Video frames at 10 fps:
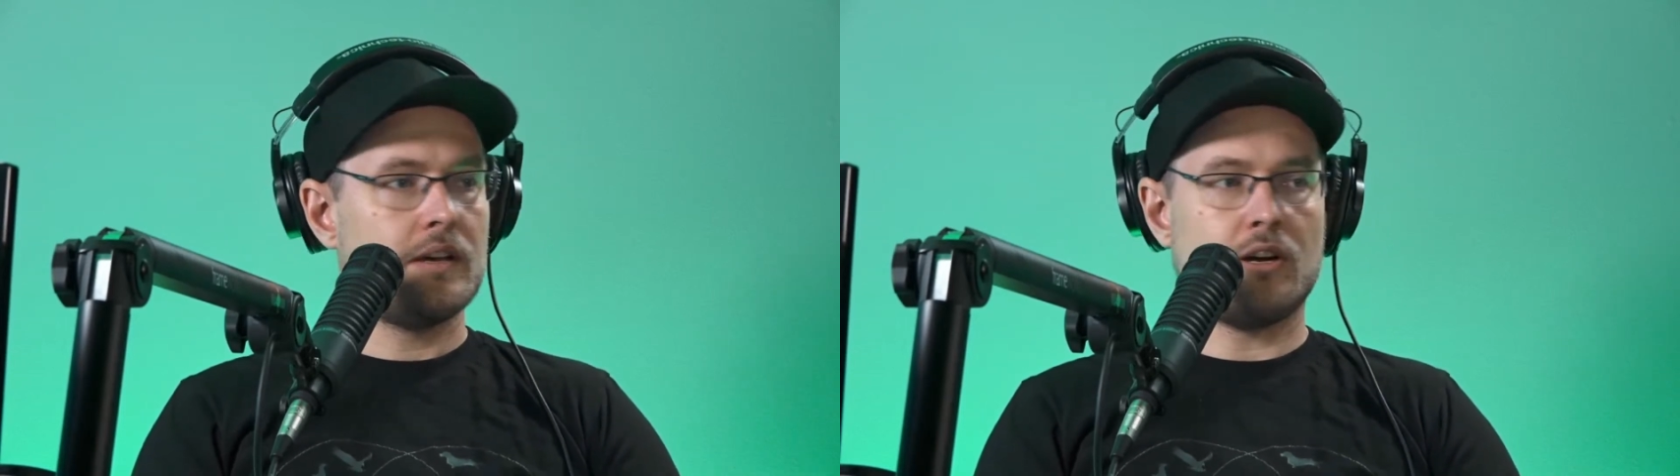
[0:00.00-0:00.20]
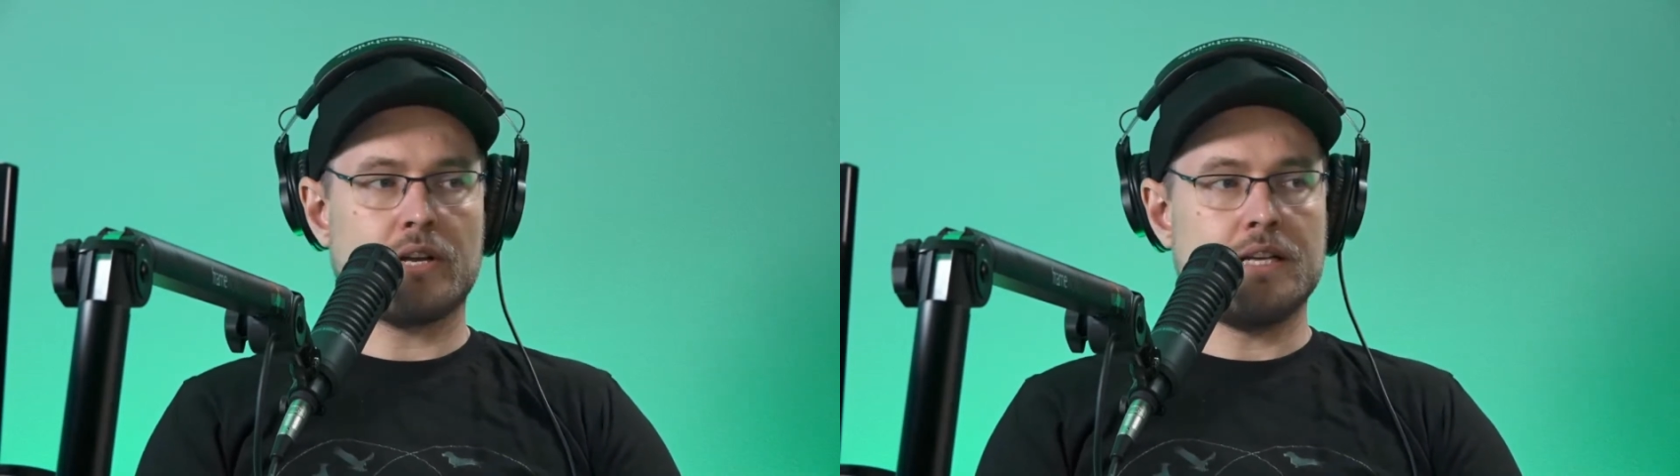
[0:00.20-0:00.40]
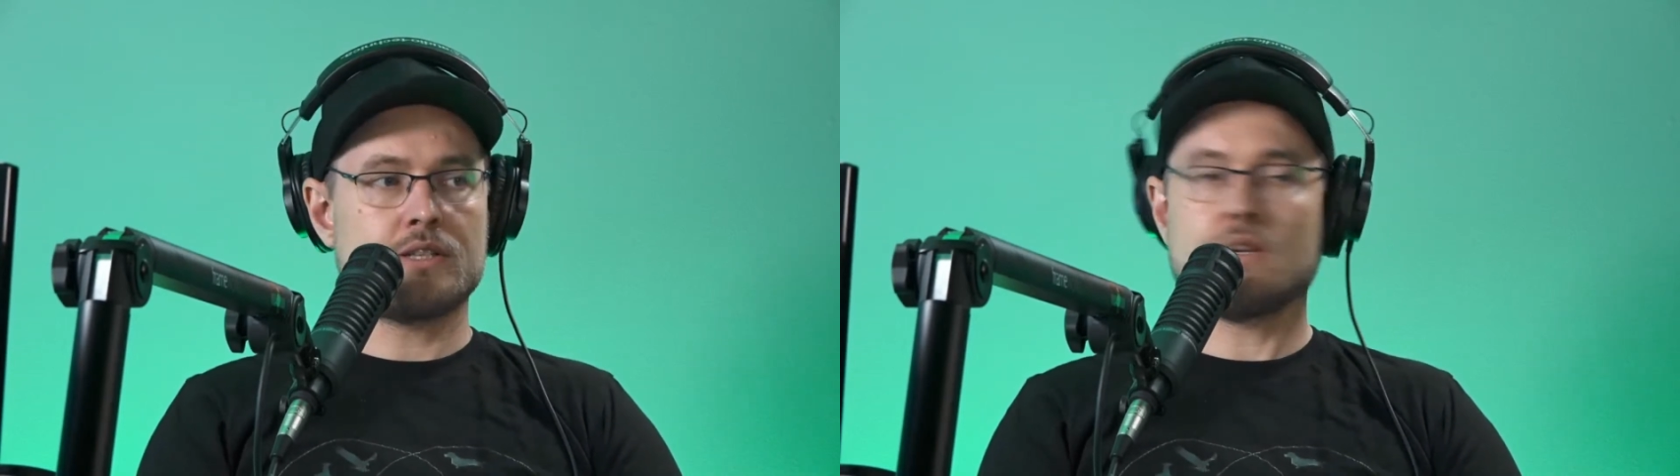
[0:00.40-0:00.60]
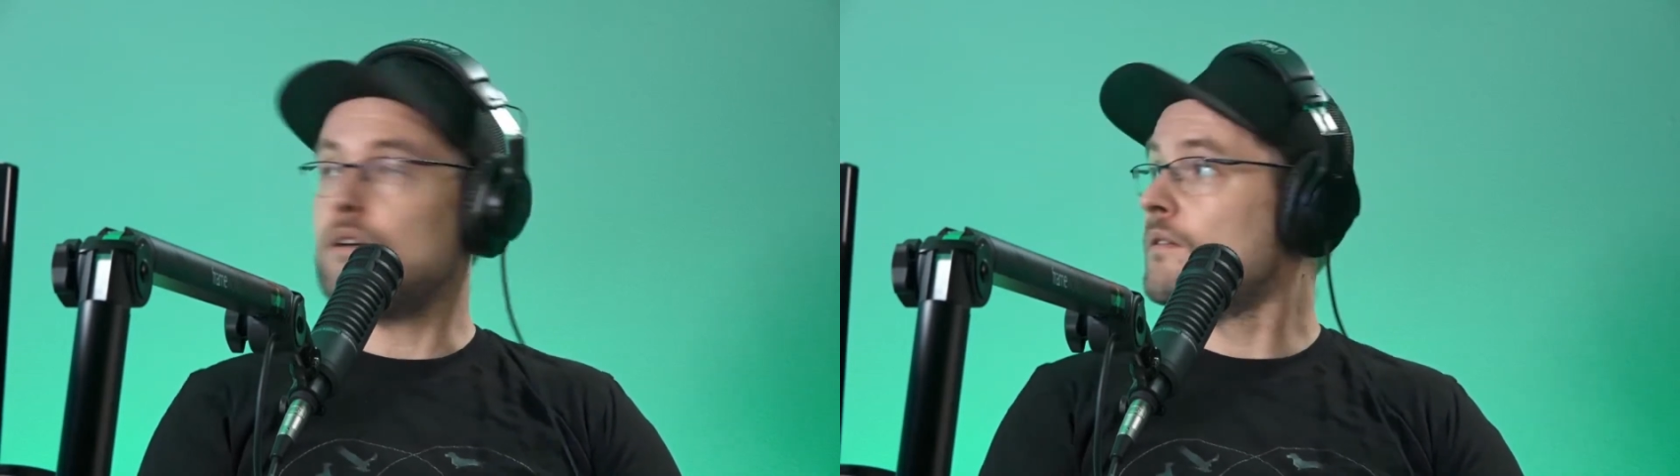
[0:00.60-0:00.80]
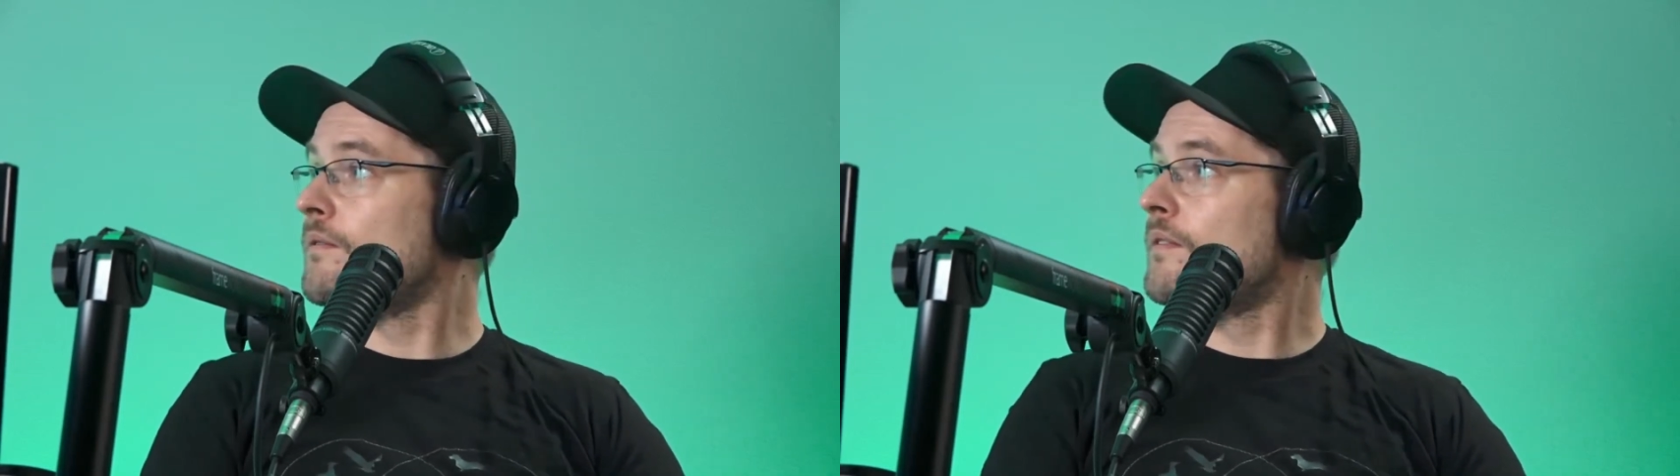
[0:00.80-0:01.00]
Okay,
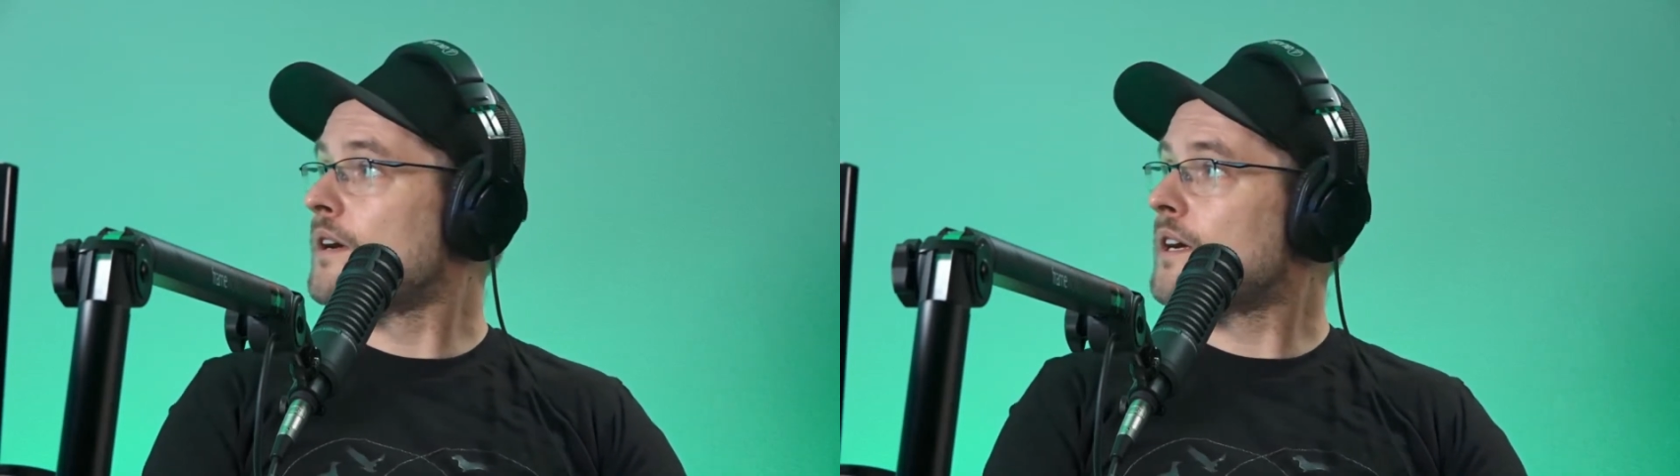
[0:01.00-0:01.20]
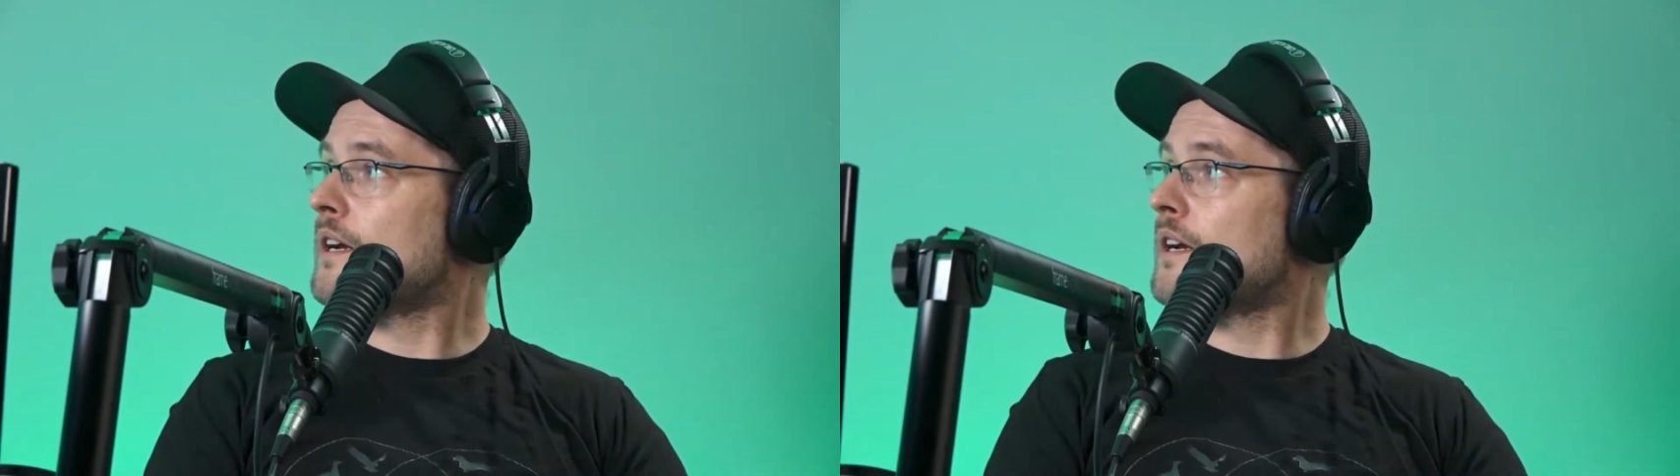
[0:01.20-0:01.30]
so I'm going